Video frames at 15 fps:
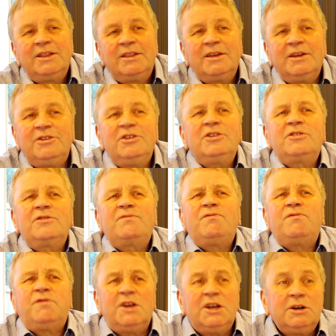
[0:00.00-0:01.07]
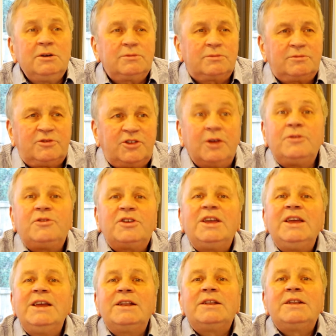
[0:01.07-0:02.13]
They just felt so
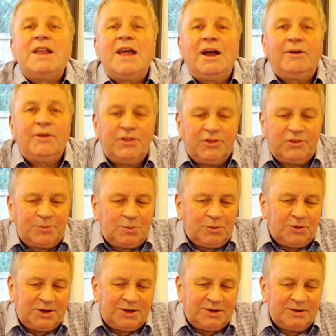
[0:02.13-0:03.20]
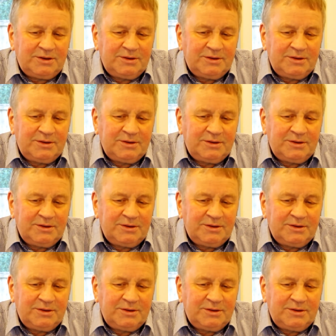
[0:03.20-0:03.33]
scared now at this point.